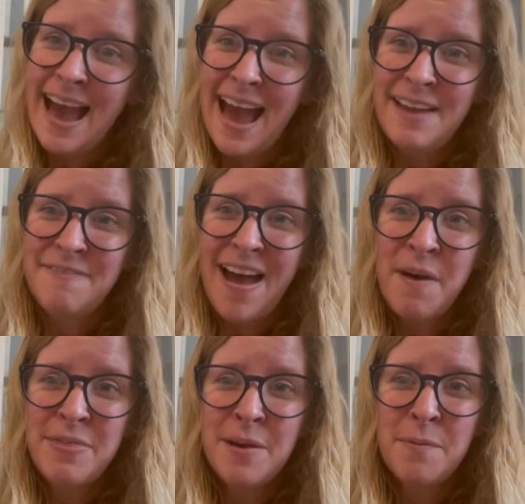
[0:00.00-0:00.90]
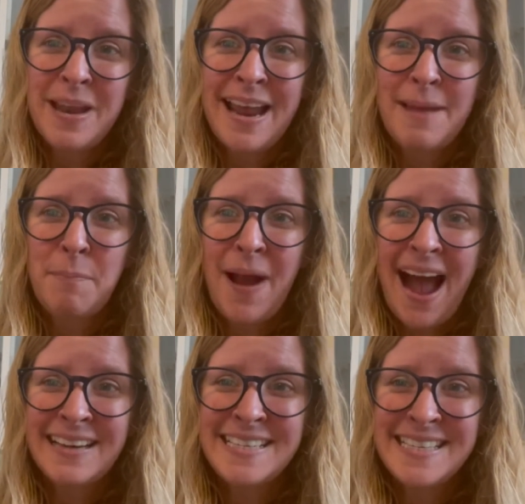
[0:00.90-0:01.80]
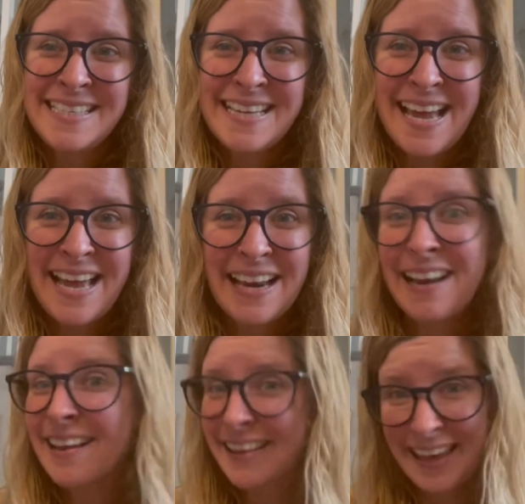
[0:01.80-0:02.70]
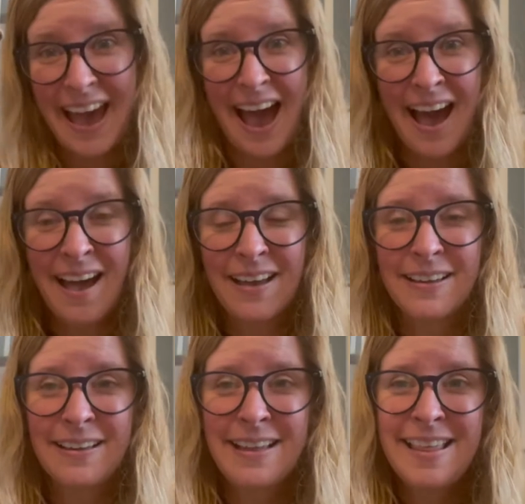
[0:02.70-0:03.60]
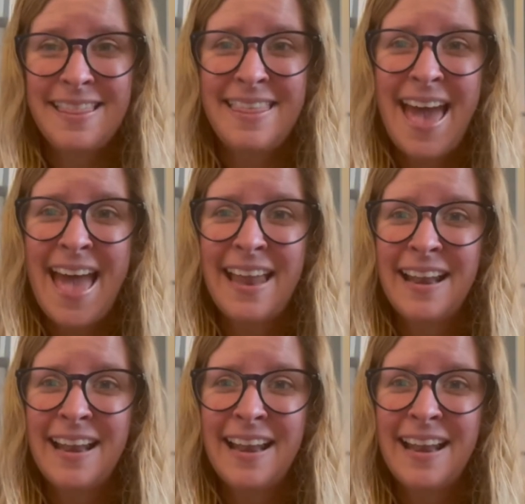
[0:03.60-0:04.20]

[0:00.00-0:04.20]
I found that when I practiced it, yeah, that